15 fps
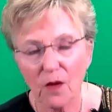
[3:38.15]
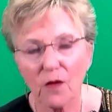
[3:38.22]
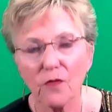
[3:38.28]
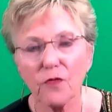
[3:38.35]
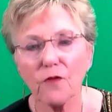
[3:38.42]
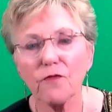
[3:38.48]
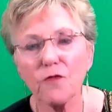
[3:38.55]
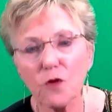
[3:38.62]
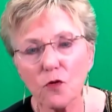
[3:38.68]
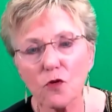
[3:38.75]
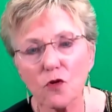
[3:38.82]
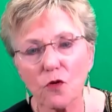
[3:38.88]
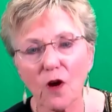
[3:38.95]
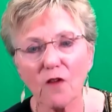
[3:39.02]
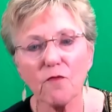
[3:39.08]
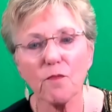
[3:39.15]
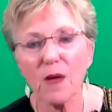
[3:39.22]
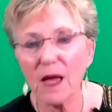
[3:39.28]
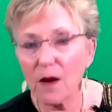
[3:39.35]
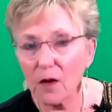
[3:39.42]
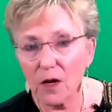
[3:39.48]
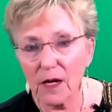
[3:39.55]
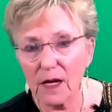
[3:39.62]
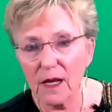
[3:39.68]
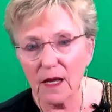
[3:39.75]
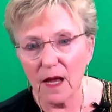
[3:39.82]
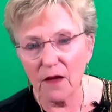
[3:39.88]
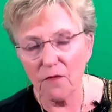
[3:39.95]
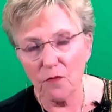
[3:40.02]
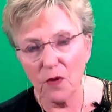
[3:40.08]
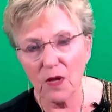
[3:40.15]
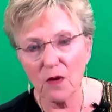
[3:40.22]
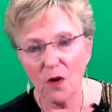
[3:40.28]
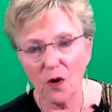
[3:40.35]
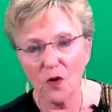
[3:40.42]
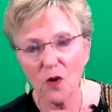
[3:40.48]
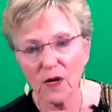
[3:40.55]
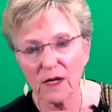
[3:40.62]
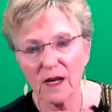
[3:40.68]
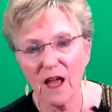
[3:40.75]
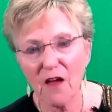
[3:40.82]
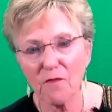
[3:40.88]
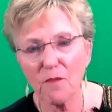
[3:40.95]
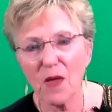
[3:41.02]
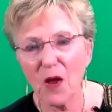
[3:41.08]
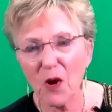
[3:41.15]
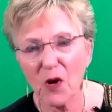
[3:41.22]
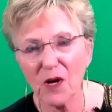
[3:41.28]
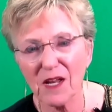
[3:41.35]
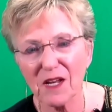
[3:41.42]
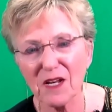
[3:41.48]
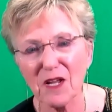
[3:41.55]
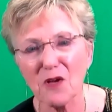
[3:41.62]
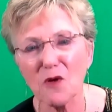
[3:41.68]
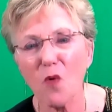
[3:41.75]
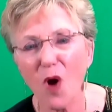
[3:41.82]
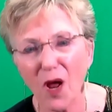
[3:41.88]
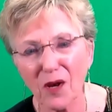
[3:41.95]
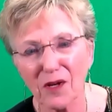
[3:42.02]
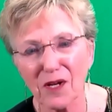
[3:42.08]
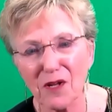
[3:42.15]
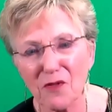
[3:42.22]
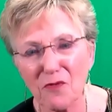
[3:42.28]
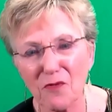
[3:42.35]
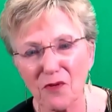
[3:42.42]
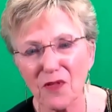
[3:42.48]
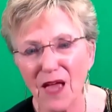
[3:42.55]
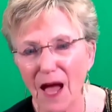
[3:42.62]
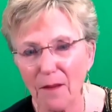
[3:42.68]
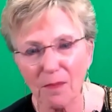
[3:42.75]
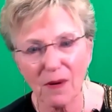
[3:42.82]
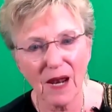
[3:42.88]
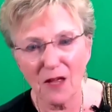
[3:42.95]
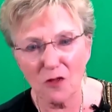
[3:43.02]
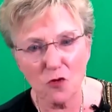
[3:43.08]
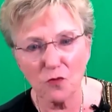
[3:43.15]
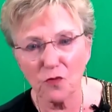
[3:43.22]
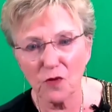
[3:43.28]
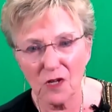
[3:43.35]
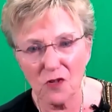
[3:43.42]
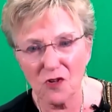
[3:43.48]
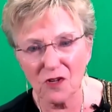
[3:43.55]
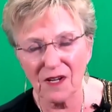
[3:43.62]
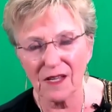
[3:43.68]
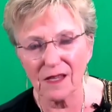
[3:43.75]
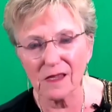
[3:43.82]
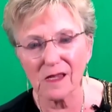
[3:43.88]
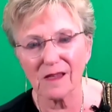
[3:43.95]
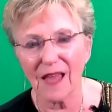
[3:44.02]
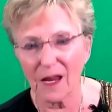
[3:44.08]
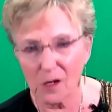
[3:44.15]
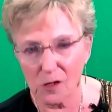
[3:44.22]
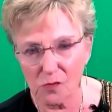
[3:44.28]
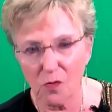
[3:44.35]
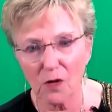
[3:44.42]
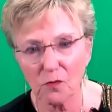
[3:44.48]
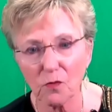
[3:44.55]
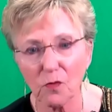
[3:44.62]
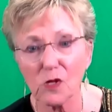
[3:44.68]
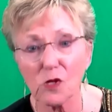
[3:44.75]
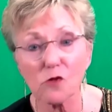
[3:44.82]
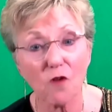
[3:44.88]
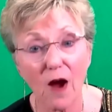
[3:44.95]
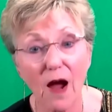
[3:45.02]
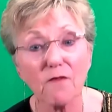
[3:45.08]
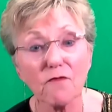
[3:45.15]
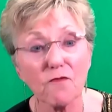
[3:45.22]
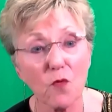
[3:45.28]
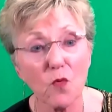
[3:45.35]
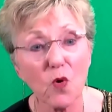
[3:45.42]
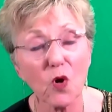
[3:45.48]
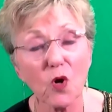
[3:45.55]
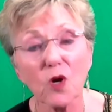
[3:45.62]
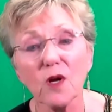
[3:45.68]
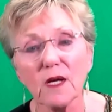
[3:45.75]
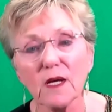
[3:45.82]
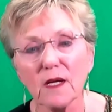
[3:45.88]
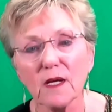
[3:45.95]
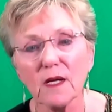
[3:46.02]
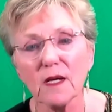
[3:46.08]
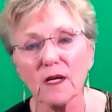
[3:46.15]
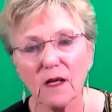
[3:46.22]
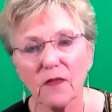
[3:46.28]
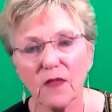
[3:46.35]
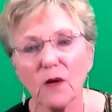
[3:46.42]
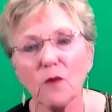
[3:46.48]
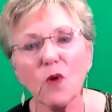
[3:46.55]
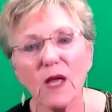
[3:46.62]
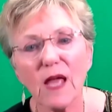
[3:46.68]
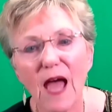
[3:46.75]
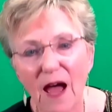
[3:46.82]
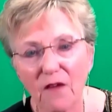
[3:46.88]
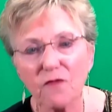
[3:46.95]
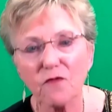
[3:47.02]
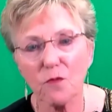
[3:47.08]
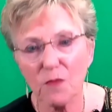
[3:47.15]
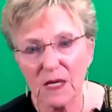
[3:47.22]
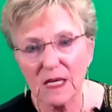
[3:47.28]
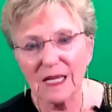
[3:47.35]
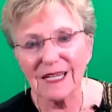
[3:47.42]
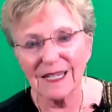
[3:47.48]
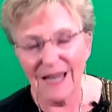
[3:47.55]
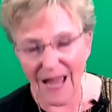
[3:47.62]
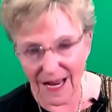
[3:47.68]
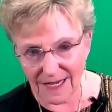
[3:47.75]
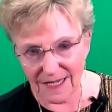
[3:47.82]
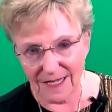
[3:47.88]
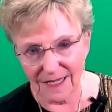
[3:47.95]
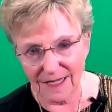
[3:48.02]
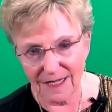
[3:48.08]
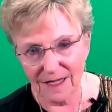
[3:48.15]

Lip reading: The future of parity, if we are going to have parity and equality through the Appalachian region, and that is what we strive for, then we have to be connected.